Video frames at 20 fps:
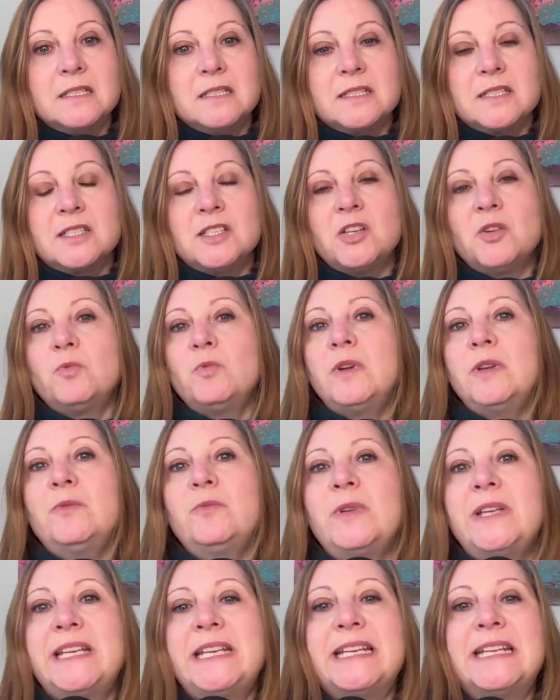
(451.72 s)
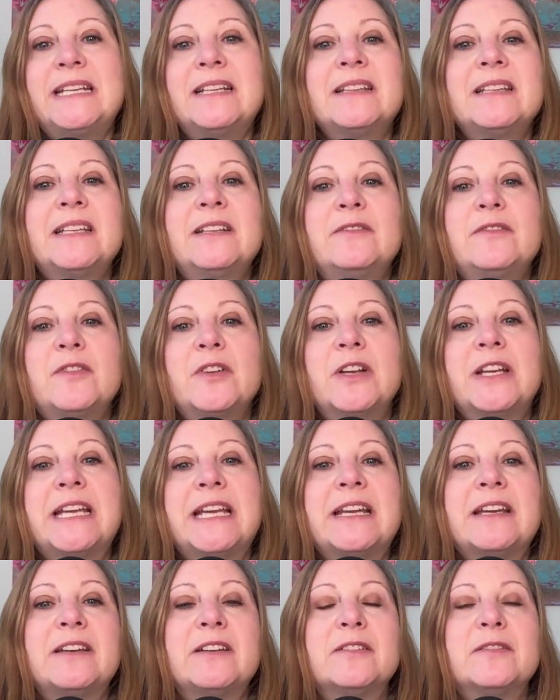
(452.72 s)
So when we heal and
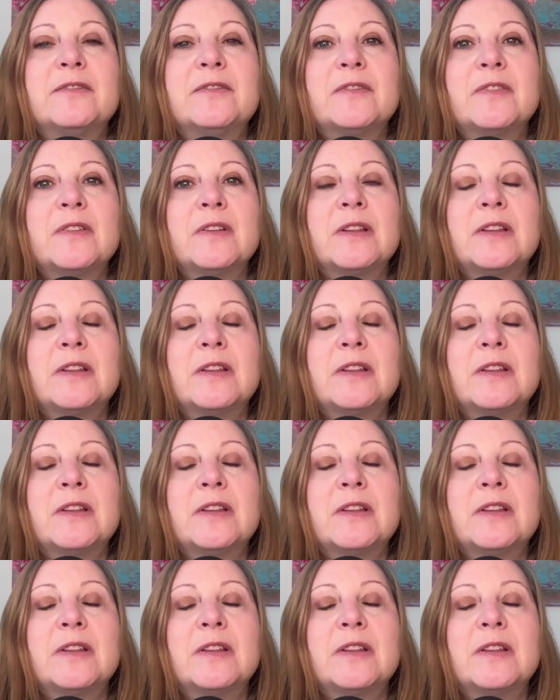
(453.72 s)
forgive,